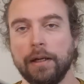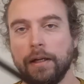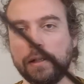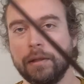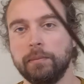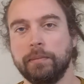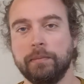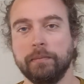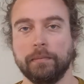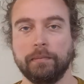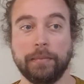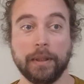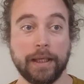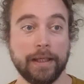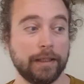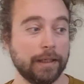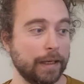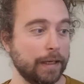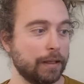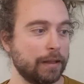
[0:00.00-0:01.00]
The
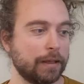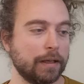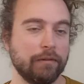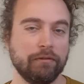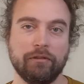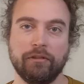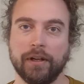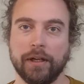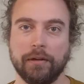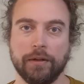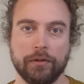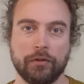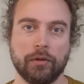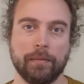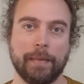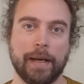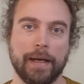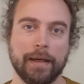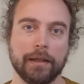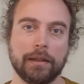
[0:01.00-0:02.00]
blade length can vary
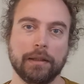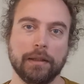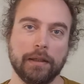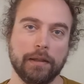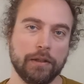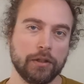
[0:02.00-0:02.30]
dramatically.